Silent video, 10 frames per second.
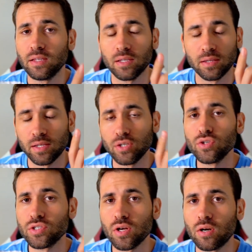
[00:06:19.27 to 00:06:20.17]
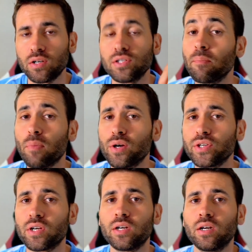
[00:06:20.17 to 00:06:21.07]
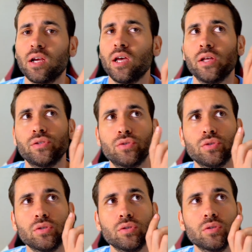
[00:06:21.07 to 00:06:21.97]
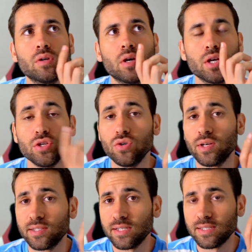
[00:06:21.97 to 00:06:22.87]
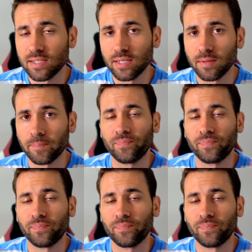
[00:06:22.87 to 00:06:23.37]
the U S dollars in Voyager to U S D C,